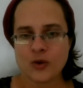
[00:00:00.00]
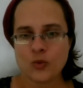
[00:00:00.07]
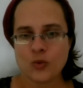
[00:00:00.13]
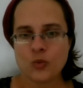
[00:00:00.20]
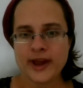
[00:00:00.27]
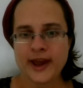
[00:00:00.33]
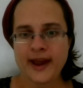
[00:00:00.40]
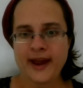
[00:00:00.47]

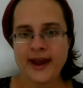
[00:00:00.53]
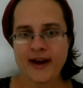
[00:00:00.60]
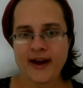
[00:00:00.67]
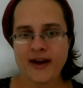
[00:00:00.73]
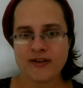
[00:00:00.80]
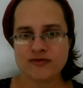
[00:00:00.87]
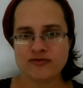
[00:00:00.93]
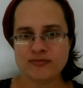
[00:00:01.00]
we
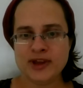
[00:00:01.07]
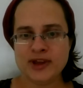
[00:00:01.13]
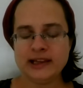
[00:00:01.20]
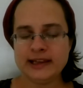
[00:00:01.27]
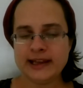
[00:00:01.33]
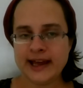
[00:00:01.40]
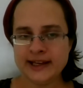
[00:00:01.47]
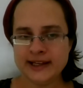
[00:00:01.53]
have
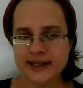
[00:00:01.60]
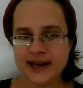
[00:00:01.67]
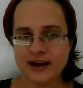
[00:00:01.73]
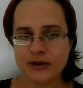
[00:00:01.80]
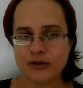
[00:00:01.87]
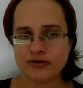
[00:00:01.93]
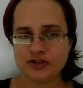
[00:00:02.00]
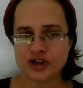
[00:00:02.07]
millennia
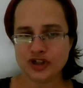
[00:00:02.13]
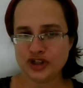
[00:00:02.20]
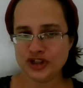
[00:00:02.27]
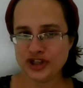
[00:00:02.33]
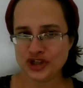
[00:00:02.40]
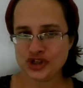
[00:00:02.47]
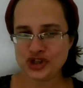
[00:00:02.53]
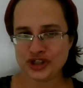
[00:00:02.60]
of
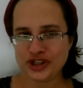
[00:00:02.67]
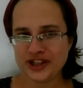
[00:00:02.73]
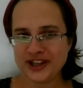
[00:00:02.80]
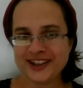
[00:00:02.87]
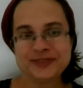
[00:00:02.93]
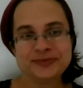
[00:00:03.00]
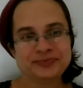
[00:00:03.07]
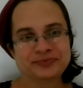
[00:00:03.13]

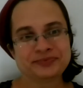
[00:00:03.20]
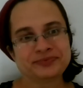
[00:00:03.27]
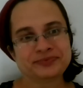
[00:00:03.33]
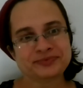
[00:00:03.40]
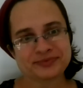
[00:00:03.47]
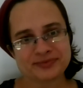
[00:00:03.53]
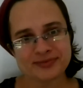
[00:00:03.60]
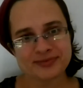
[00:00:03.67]
conditioning
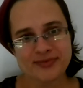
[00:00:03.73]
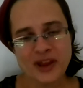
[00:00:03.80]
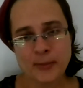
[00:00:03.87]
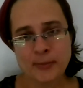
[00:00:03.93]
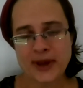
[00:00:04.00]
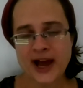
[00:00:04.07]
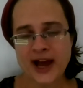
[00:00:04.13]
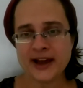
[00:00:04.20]

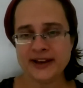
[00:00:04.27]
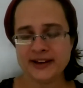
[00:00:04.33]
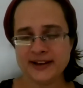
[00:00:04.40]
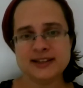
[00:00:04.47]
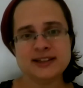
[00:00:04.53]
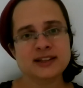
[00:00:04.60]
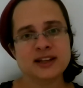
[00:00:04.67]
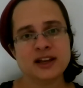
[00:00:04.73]
behind
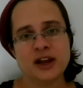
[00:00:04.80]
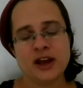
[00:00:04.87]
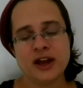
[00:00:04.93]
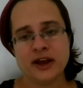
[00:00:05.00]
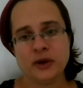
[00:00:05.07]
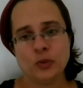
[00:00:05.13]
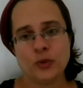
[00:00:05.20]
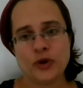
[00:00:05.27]
us
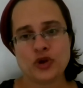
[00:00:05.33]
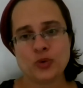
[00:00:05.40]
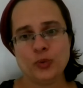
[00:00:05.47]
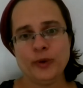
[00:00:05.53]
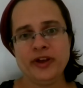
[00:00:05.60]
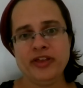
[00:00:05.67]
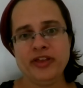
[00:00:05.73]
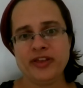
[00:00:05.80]
in which
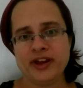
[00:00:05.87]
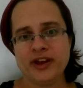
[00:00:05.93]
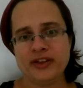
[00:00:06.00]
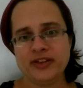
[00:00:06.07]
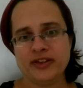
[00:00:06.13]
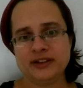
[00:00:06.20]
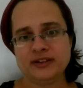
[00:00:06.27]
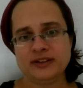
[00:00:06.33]
we
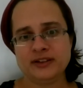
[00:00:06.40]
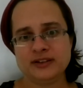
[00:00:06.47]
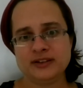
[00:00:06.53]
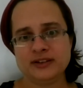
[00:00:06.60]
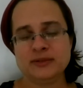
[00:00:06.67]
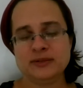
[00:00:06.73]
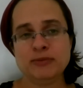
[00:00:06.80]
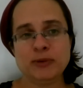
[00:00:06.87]
think that
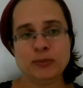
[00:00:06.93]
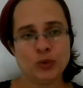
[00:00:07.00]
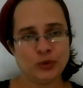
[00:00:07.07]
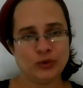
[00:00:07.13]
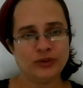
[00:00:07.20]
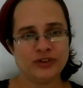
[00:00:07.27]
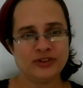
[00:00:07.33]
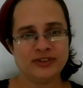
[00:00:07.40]

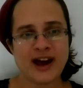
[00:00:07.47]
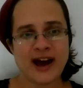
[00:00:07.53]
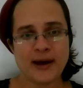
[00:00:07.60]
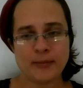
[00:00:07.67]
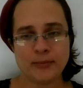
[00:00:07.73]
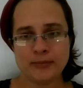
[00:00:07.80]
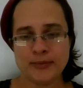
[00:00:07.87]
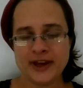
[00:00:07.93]
tmimut,
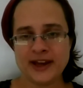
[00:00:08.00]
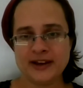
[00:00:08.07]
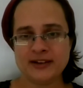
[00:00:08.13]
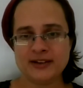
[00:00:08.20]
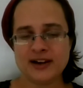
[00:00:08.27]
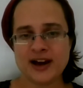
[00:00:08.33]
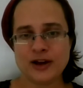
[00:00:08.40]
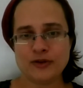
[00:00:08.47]
tam,
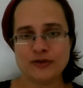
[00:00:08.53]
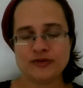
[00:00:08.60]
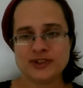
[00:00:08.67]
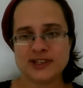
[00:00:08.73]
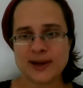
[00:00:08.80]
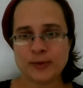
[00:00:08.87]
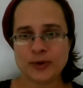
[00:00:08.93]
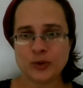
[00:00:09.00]
being kind of
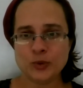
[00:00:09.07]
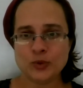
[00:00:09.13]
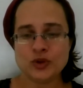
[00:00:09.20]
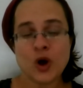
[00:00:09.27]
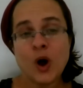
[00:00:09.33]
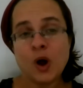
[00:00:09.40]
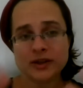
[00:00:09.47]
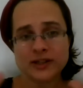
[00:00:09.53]
someone who's
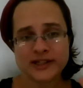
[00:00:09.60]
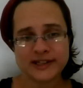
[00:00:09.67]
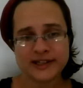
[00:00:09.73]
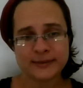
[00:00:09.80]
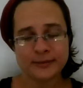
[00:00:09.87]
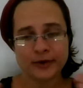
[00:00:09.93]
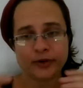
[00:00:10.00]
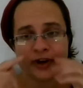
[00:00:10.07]

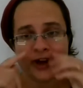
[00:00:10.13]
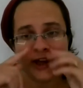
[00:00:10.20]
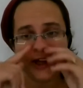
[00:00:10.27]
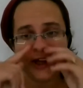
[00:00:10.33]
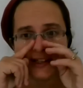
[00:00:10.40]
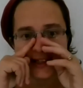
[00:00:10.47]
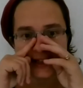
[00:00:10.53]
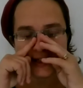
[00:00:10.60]
wholesome or
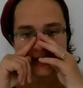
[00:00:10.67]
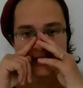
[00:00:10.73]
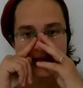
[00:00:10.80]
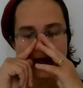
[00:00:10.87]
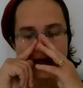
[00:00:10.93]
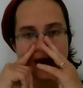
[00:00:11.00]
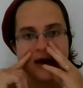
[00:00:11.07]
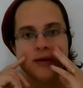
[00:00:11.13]
innocent,
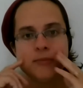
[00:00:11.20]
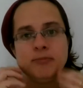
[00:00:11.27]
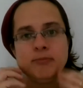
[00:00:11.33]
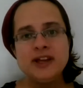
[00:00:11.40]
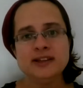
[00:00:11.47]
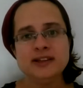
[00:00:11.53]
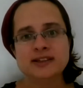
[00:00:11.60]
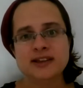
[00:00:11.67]

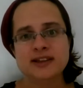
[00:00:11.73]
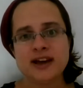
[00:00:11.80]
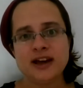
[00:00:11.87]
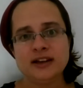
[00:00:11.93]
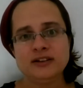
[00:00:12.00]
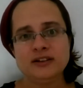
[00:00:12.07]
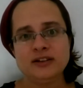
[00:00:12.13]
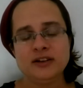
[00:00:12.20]
means
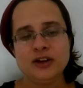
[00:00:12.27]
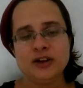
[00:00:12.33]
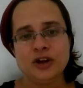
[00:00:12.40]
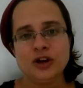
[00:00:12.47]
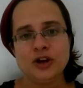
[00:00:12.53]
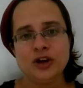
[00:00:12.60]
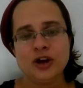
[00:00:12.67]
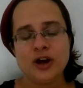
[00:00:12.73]
that
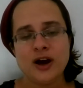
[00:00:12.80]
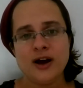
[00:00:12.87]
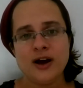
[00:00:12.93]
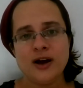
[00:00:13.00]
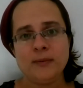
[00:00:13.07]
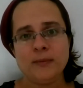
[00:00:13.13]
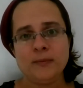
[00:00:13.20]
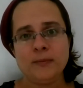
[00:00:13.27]

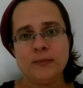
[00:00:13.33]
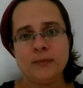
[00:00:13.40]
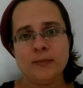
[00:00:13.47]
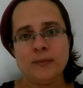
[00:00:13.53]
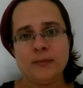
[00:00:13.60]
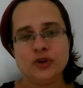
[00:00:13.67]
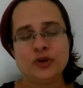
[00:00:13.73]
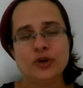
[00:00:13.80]
um,
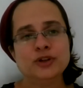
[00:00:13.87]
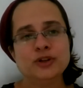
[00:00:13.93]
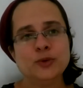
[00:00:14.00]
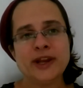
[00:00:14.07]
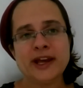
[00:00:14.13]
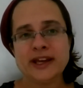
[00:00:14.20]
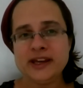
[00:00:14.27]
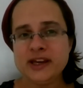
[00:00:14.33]
you're also
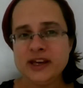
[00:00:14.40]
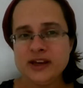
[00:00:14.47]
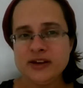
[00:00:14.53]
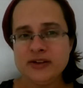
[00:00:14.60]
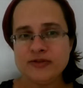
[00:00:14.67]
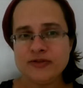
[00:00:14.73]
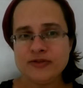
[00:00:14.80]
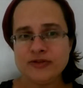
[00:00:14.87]

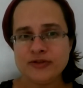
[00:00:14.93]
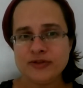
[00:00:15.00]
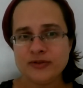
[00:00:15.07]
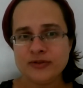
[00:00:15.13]
naive